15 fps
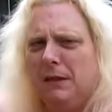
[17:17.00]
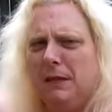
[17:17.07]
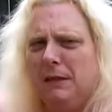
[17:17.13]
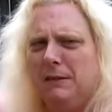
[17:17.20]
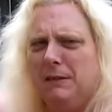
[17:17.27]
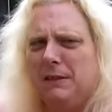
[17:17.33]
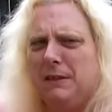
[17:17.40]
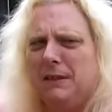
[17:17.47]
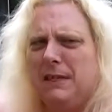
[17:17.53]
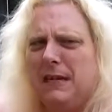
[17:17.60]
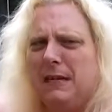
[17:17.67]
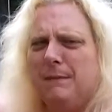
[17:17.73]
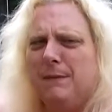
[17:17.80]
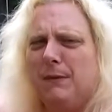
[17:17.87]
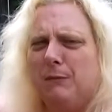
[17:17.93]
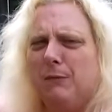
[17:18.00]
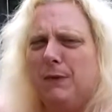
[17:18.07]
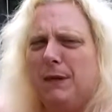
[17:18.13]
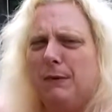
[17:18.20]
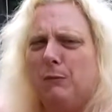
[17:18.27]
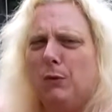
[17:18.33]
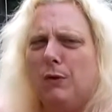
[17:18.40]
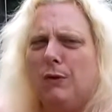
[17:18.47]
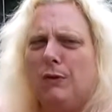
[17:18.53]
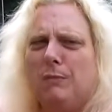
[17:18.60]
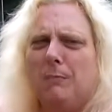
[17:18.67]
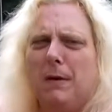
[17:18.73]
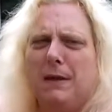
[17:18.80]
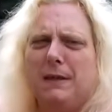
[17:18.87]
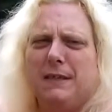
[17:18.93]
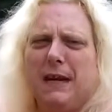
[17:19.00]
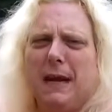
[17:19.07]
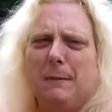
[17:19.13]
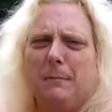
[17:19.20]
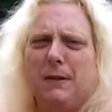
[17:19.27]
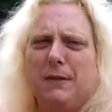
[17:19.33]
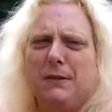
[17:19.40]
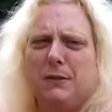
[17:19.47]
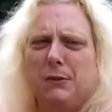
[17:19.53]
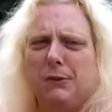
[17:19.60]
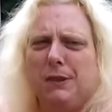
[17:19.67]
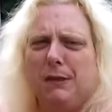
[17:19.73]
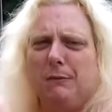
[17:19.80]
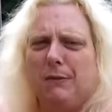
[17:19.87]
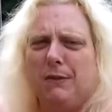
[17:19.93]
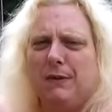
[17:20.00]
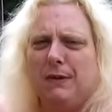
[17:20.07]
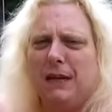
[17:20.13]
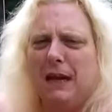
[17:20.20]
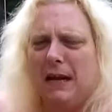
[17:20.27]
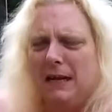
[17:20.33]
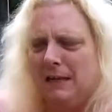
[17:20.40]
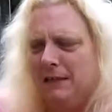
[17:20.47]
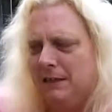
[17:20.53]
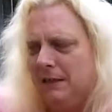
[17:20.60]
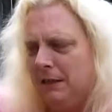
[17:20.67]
can decide if they're really worth my time to associate with or not.